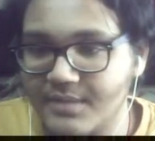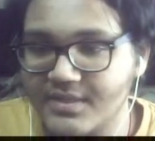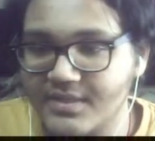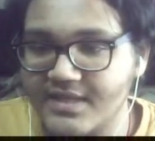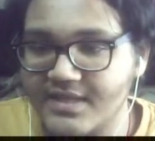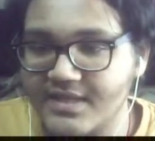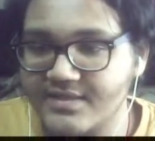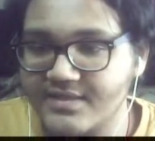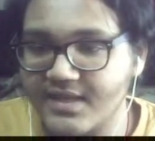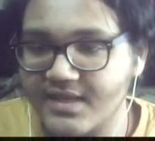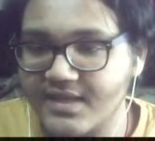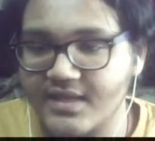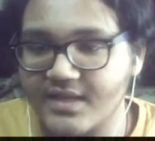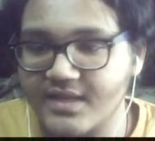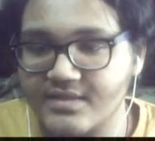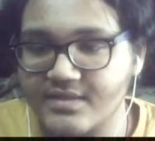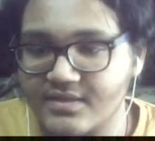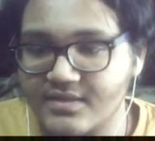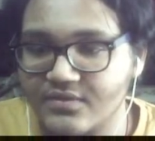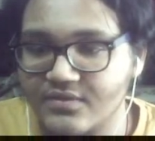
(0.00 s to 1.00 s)
10
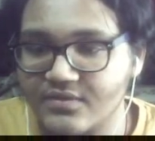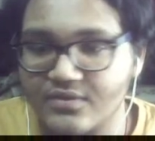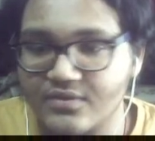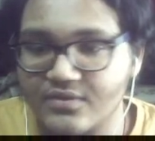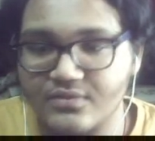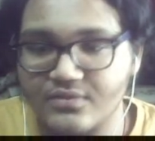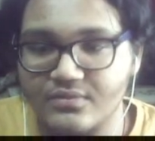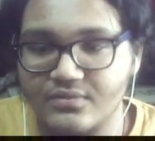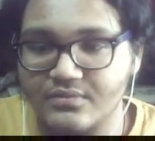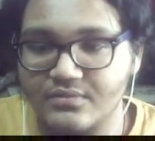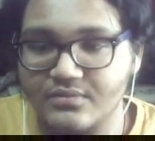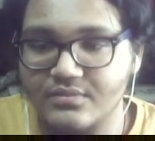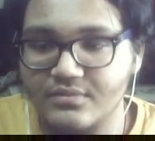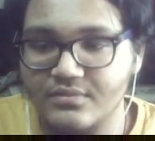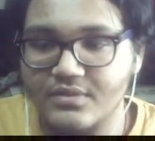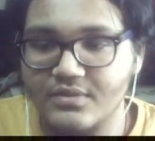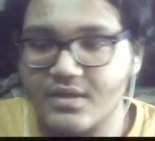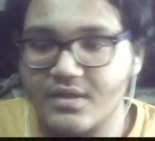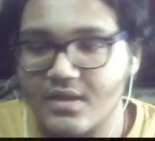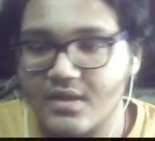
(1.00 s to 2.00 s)
seconds. It's going to
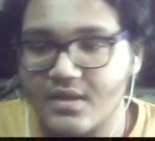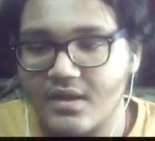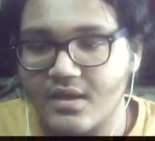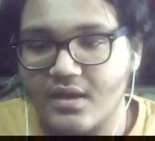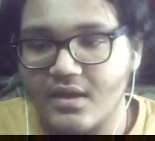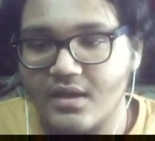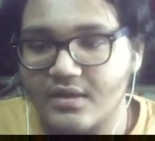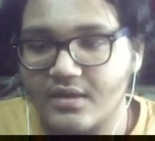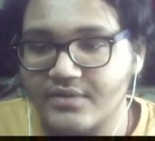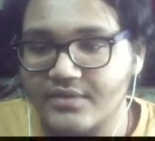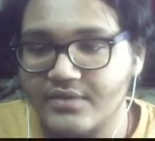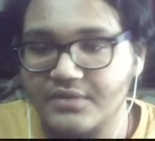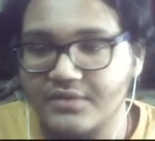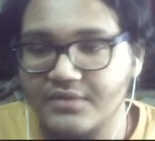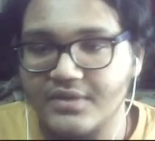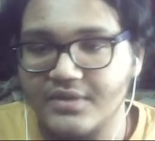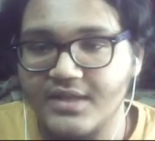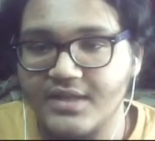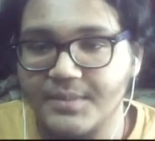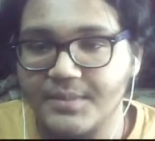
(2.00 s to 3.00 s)
try to
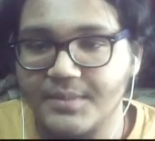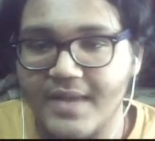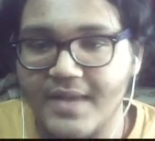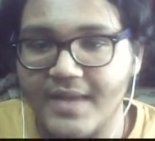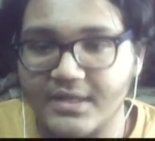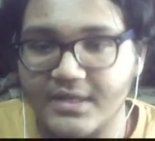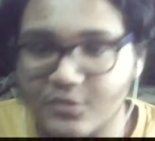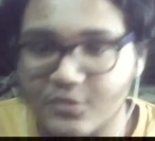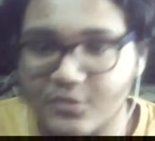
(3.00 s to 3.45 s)
connect back to